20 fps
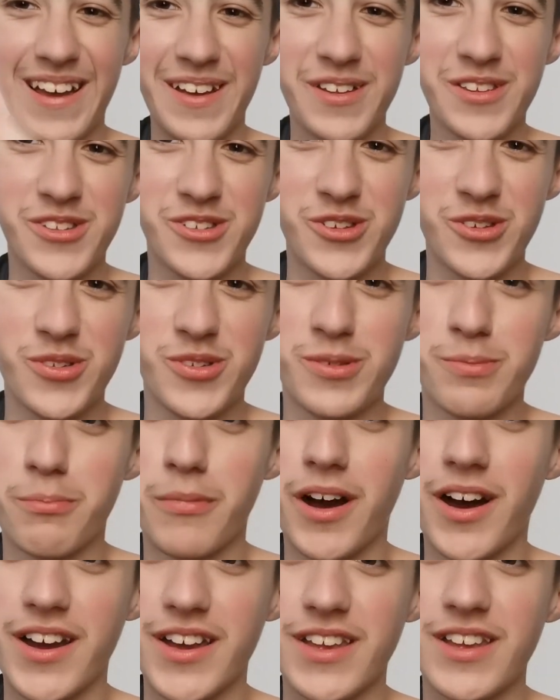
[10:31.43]
uh, due to
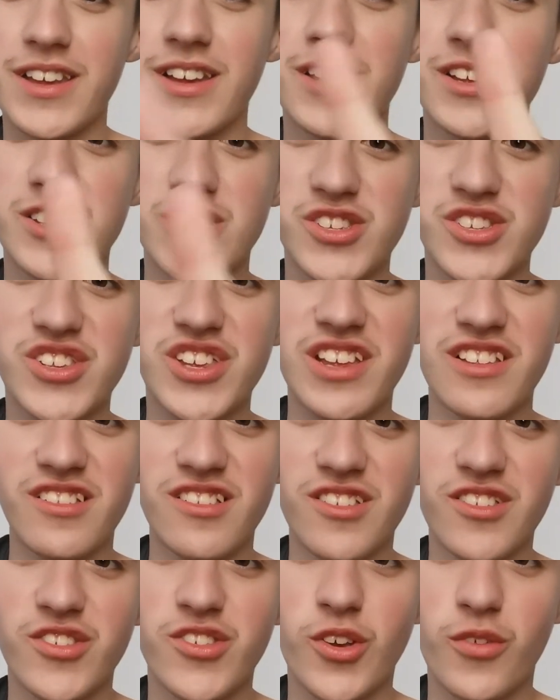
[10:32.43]
my
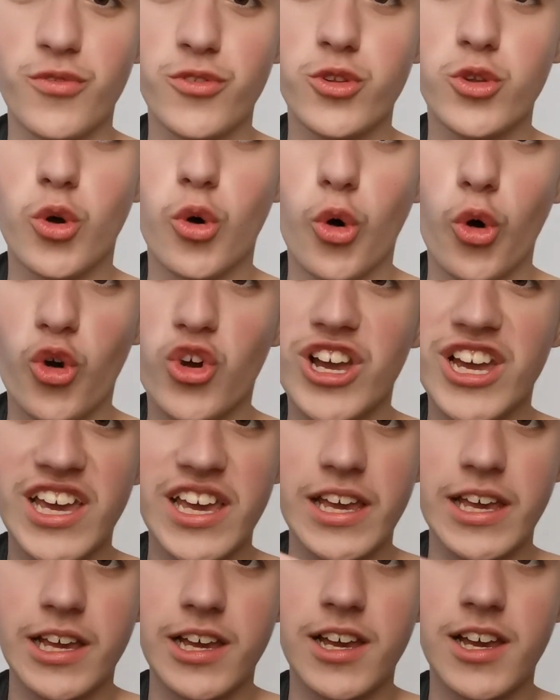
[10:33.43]
skills of
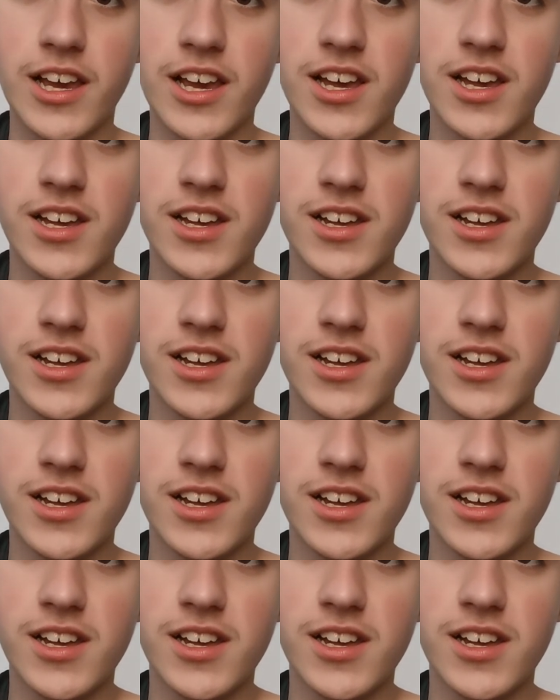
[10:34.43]
talking.